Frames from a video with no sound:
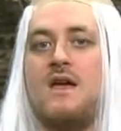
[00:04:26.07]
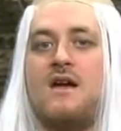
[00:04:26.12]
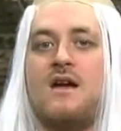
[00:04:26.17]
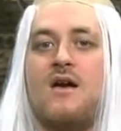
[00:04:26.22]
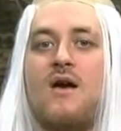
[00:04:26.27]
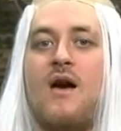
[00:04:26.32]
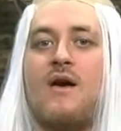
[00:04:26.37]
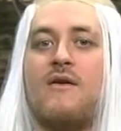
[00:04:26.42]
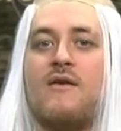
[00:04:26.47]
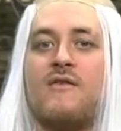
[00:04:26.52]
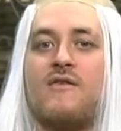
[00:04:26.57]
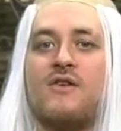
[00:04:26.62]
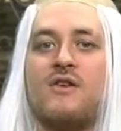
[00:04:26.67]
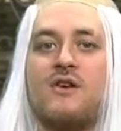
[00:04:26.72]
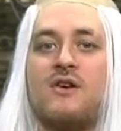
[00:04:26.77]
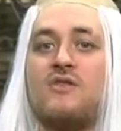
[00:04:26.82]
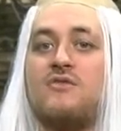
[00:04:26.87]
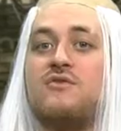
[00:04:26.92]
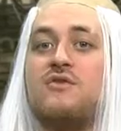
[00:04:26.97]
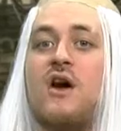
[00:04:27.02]
However,
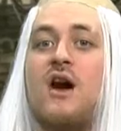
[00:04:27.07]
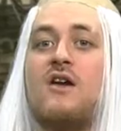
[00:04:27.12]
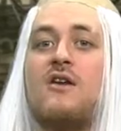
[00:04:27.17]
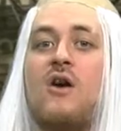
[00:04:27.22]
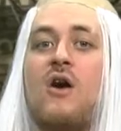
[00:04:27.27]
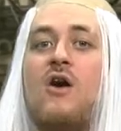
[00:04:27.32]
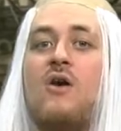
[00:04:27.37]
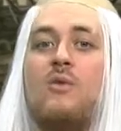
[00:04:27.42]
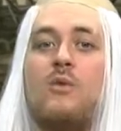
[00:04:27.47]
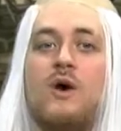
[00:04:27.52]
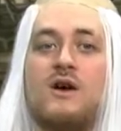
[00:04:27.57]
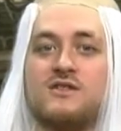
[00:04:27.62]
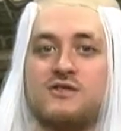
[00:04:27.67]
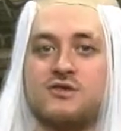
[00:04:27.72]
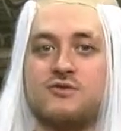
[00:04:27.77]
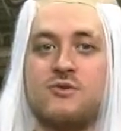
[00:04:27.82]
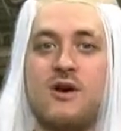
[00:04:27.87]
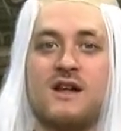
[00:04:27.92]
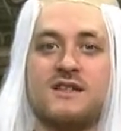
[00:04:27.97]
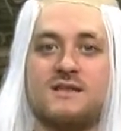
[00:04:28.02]
not all want
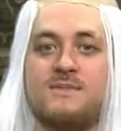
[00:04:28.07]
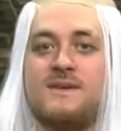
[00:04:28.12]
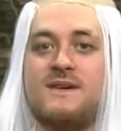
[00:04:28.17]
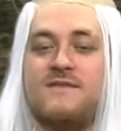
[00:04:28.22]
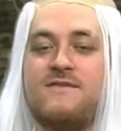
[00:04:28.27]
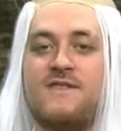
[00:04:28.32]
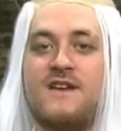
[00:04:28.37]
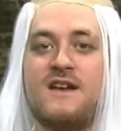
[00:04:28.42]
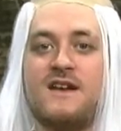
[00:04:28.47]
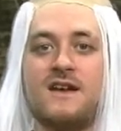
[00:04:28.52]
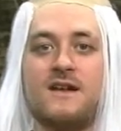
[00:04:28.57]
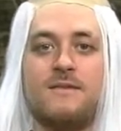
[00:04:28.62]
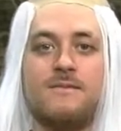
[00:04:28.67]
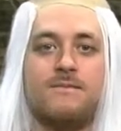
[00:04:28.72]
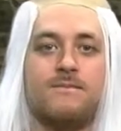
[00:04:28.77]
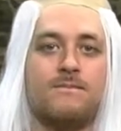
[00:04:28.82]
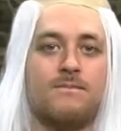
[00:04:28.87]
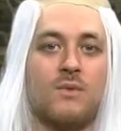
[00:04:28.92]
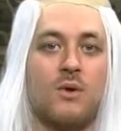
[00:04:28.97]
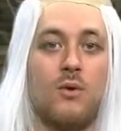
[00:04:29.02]
Strahd to be defeated,
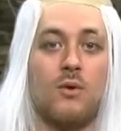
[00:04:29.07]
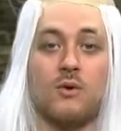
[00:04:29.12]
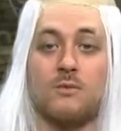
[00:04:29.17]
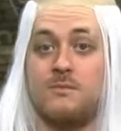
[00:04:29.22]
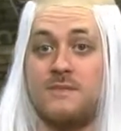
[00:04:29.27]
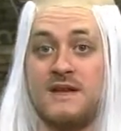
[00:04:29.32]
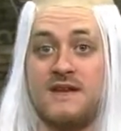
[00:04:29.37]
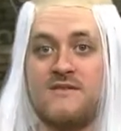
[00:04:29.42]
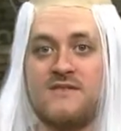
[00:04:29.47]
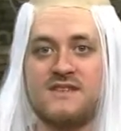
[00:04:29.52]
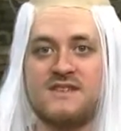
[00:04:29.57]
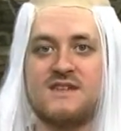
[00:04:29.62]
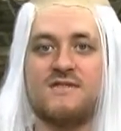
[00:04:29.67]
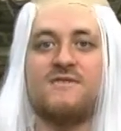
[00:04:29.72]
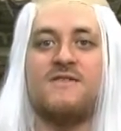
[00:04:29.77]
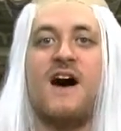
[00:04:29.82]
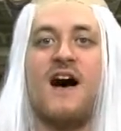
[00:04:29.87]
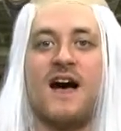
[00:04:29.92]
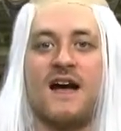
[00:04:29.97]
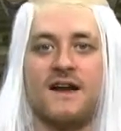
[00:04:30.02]
or even
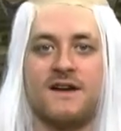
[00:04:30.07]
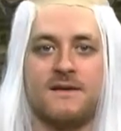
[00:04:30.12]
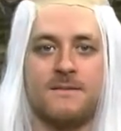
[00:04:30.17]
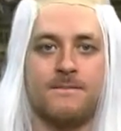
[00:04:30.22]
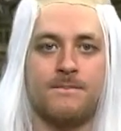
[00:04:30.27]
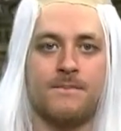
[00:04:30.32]
defied.